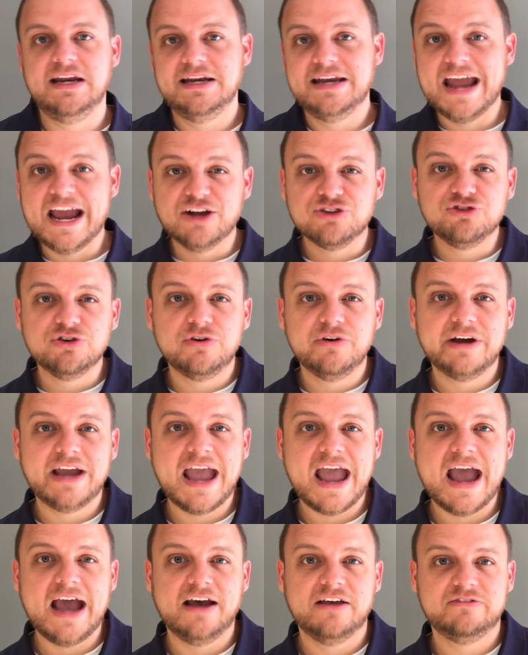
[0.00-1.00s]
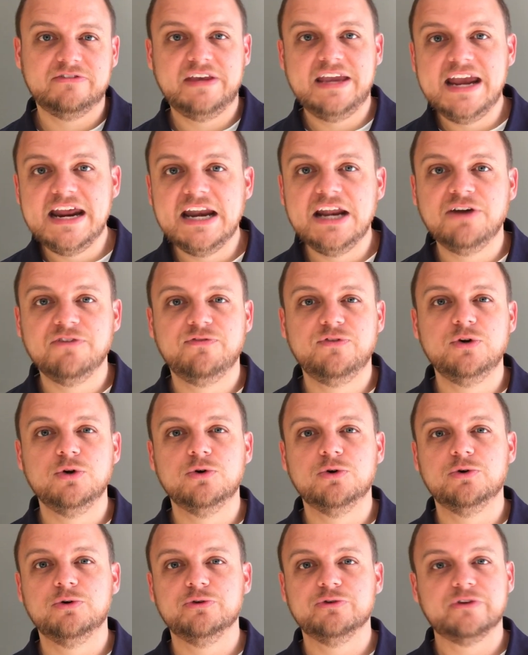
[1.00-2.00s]
natural gas, heating
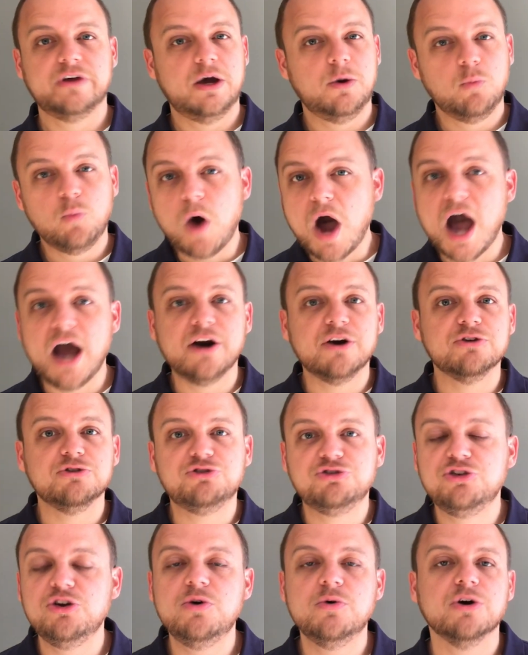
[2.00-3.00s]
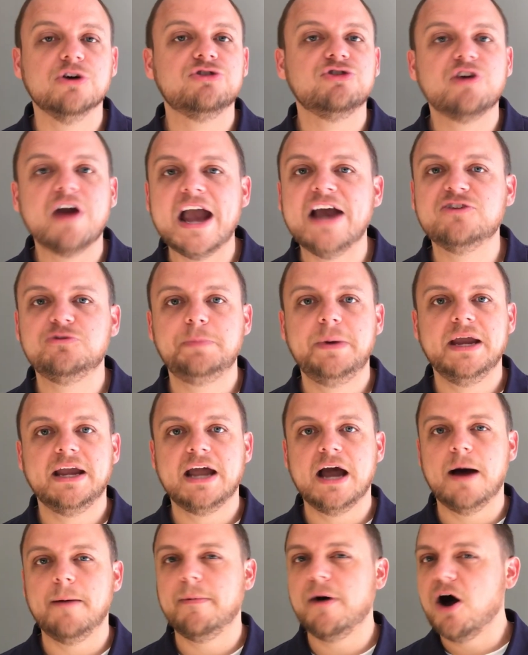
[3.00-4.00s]
fuels, water, sewer, trash
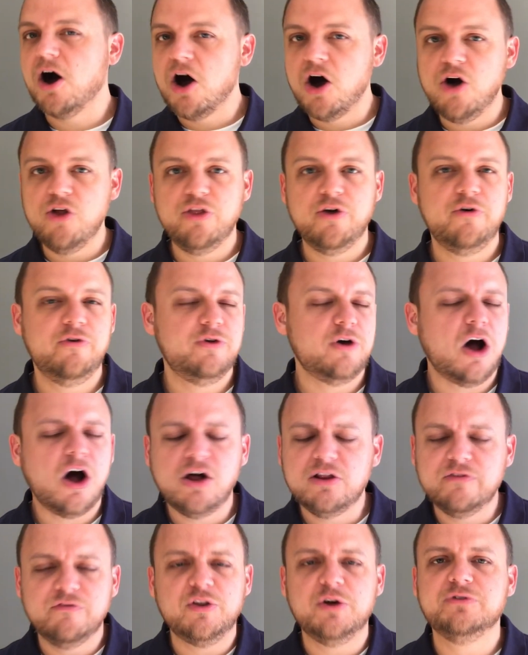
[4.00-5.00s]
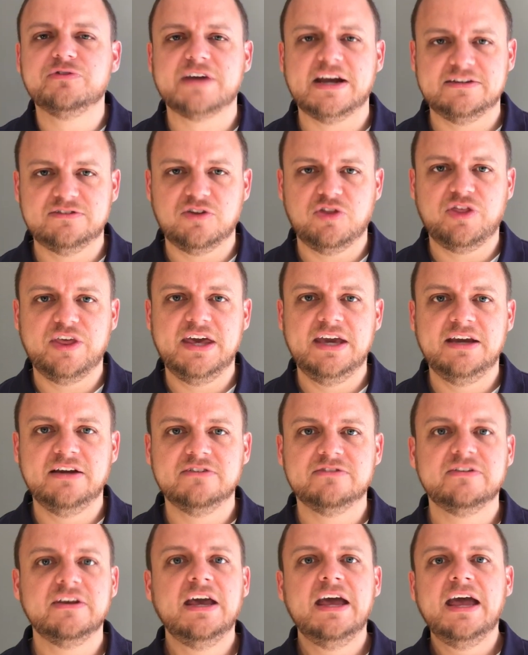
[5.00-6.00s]
pickup, all of those kinds of
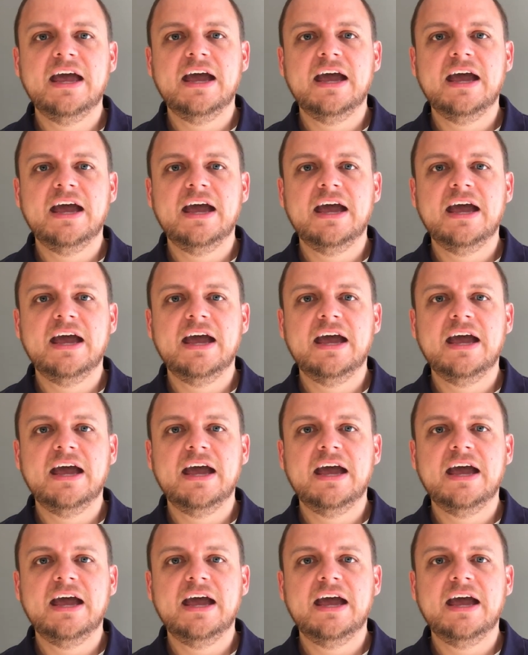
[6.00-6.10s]
things.